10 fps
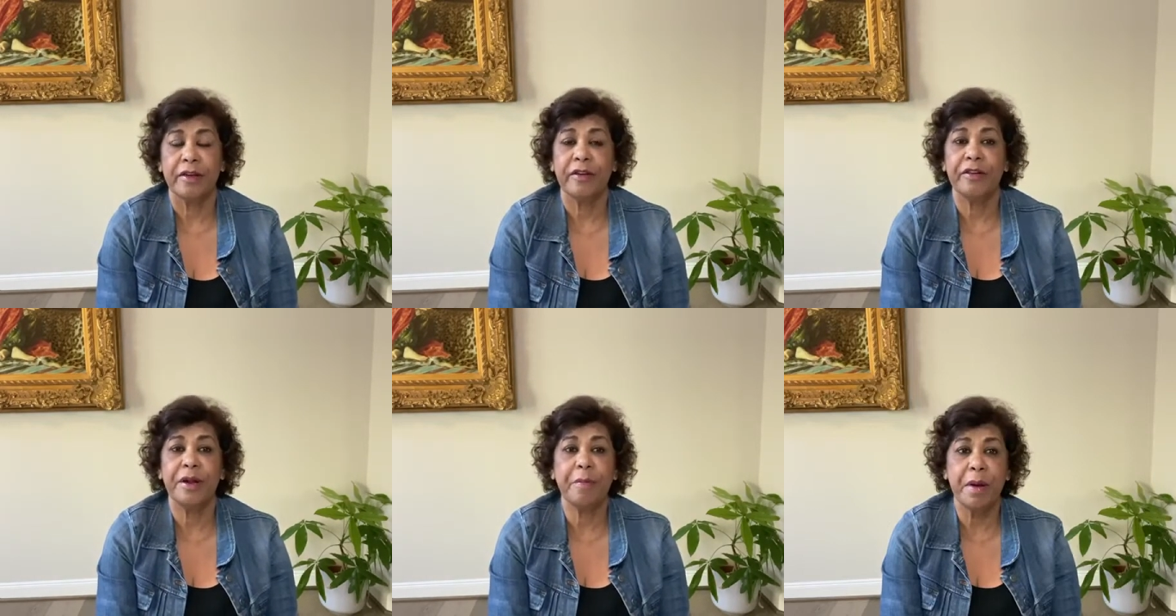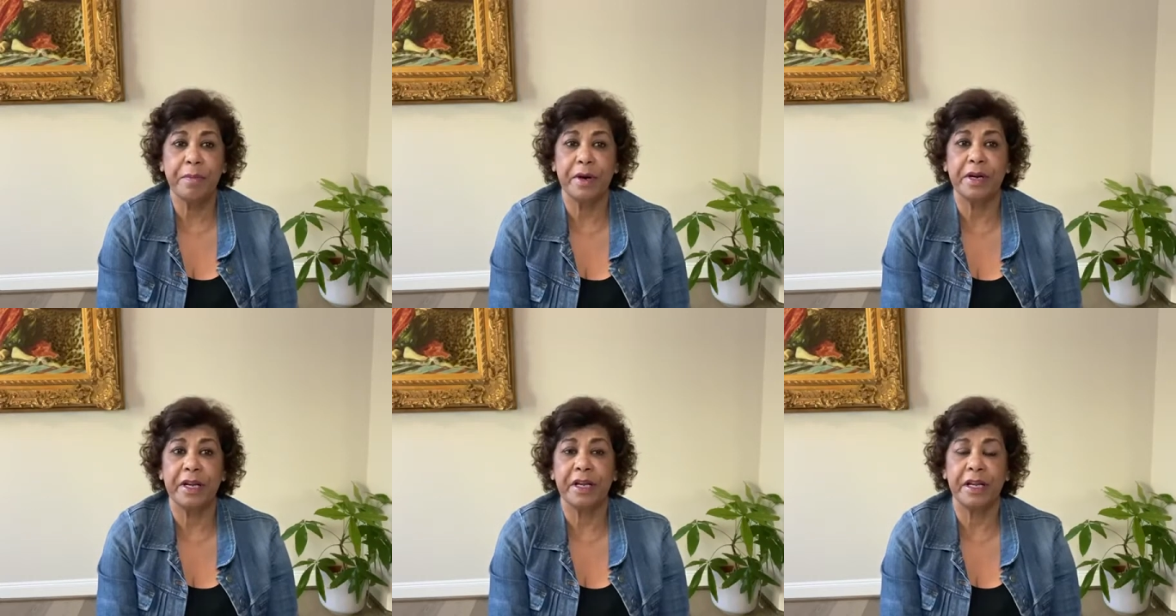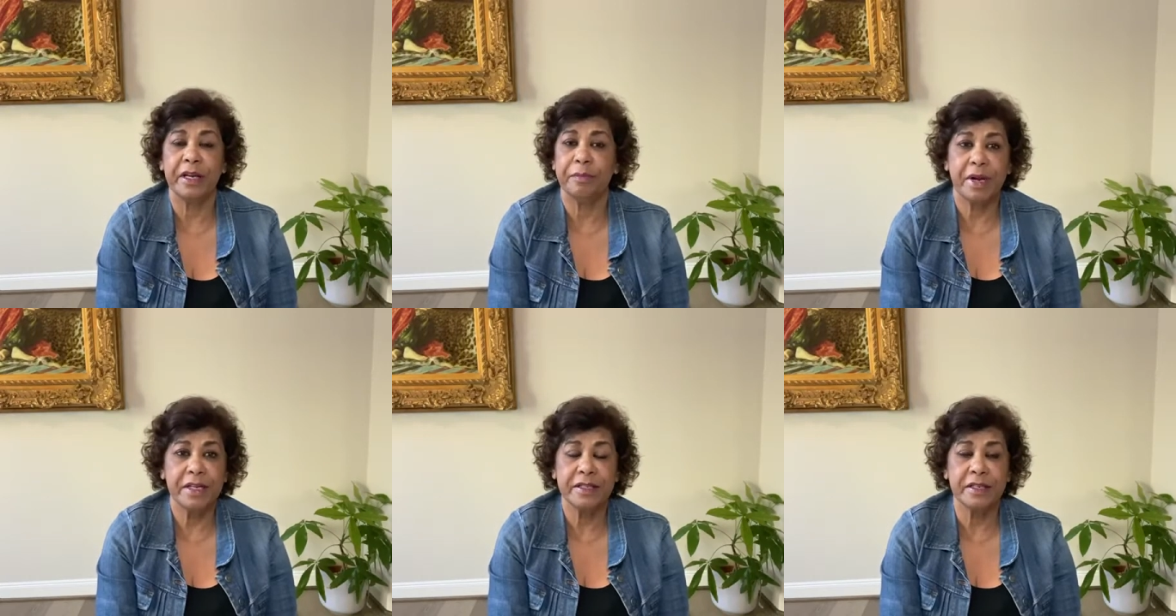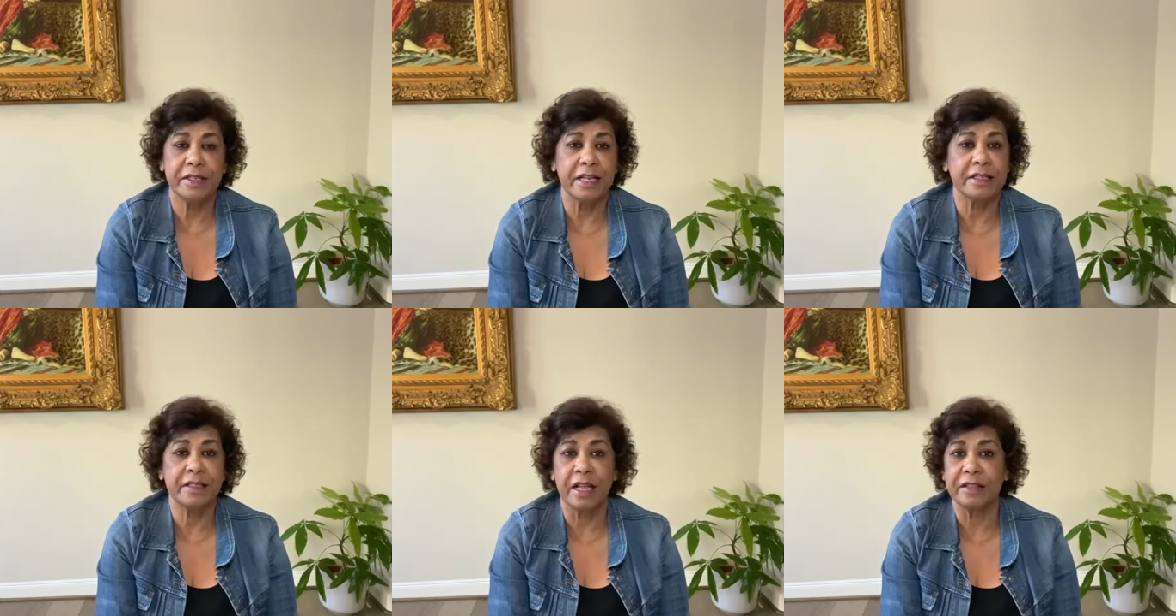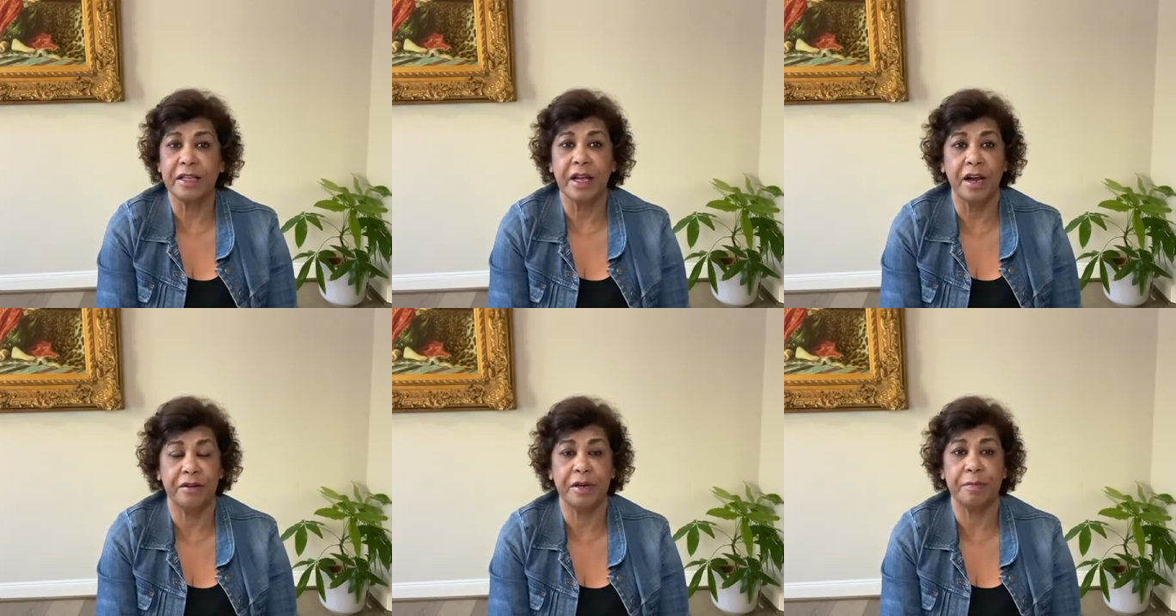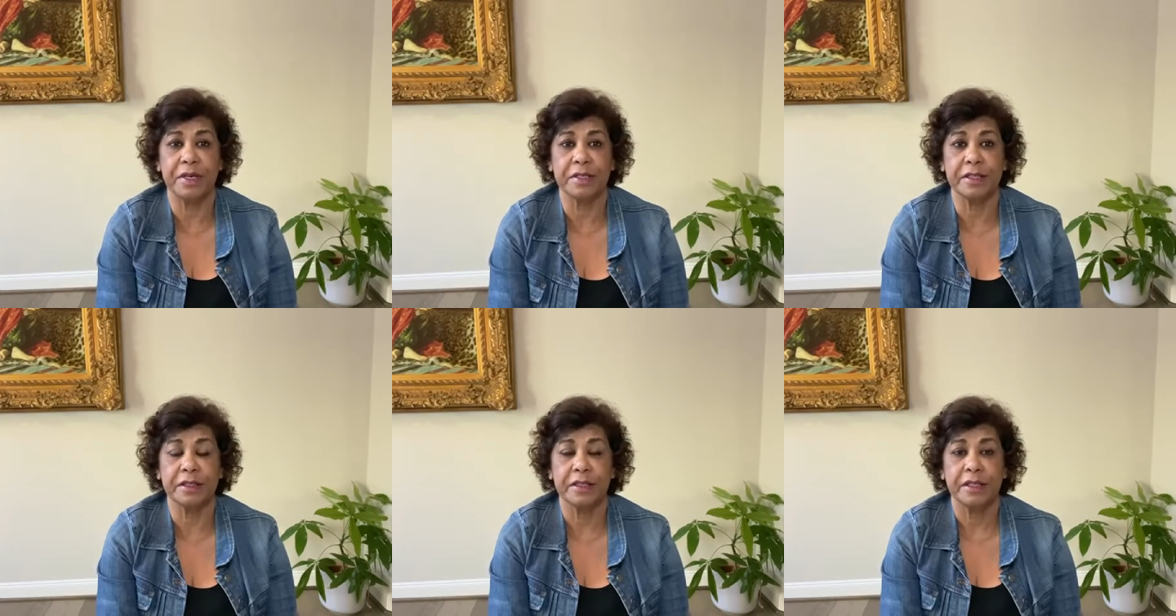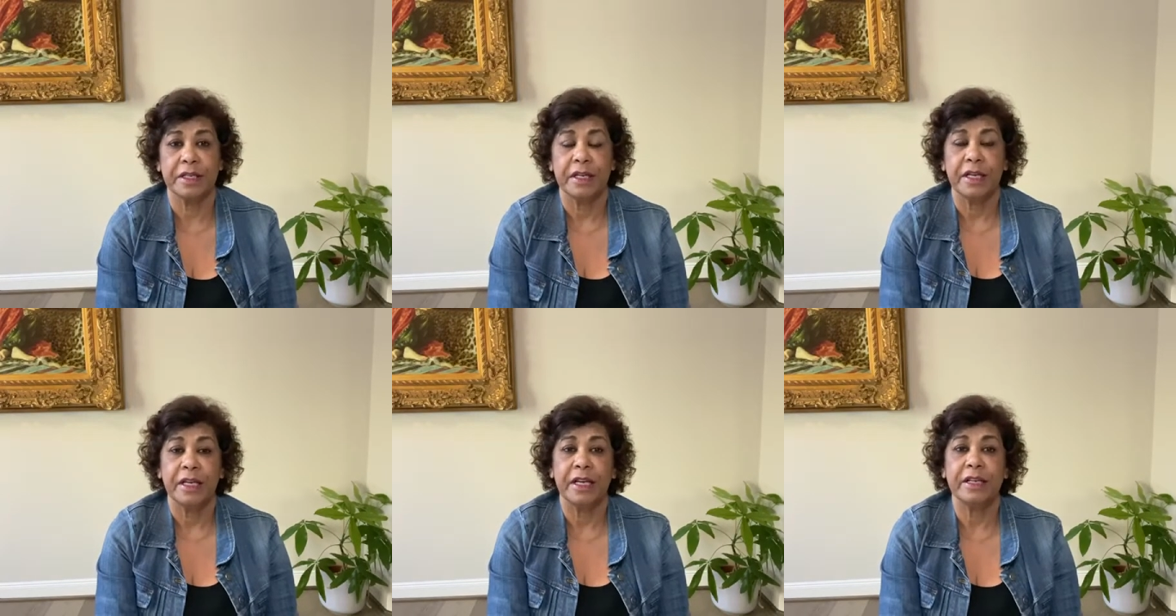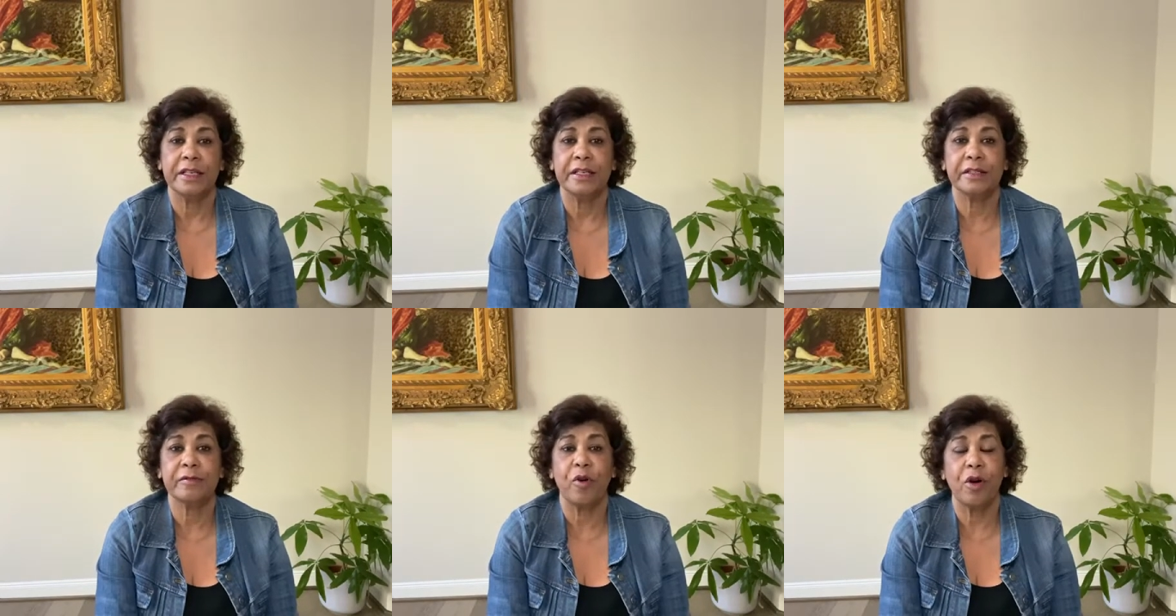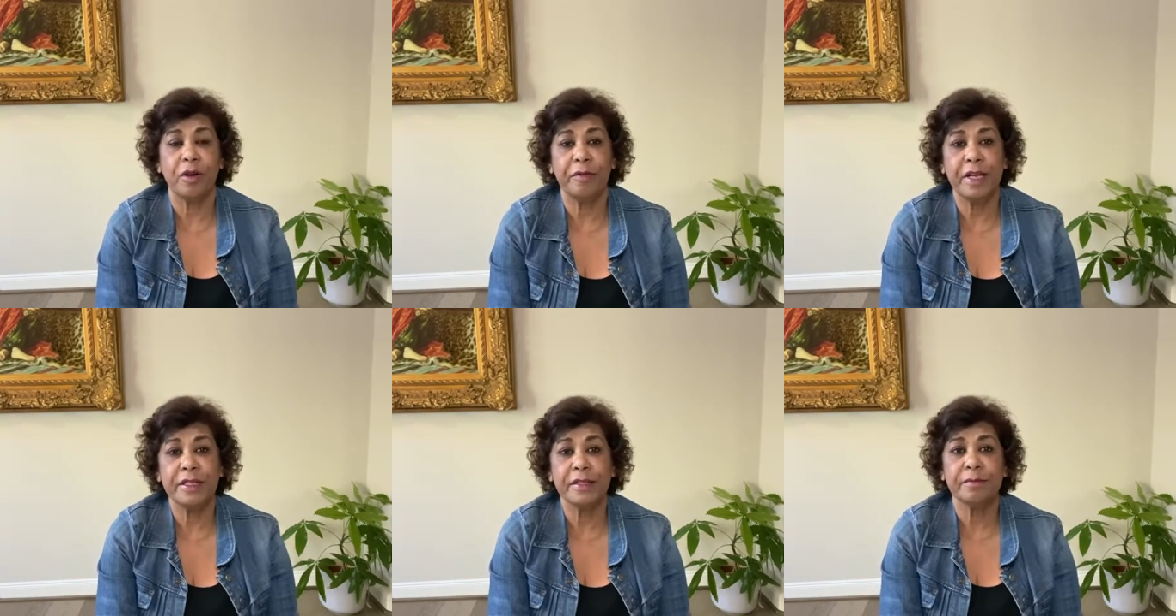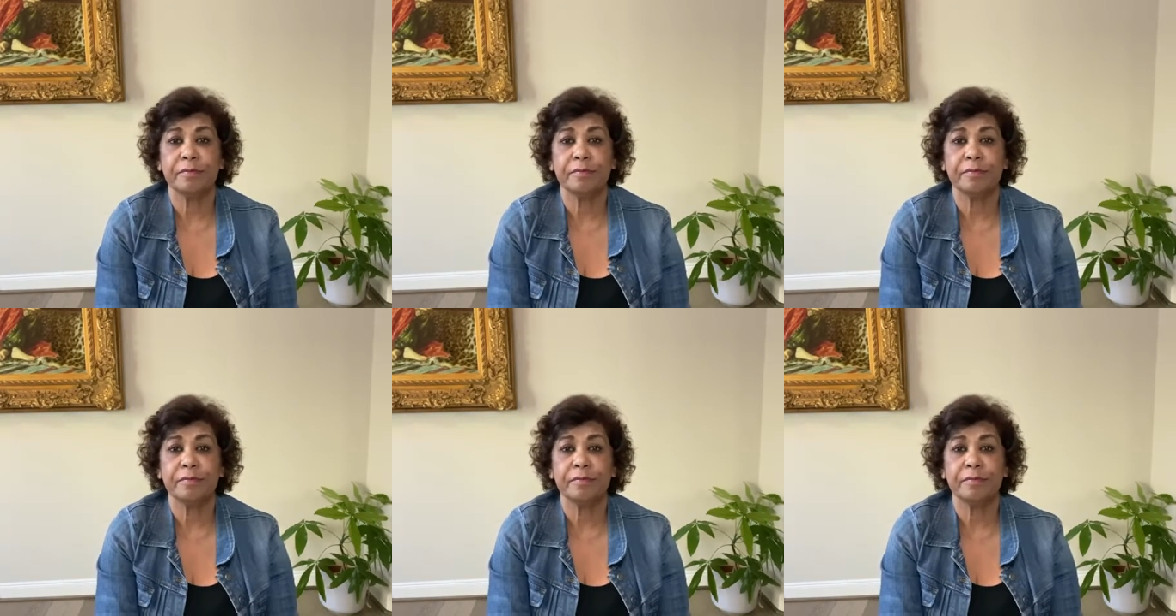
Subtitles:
Remember, in medicine, there's nothing 100%. It is always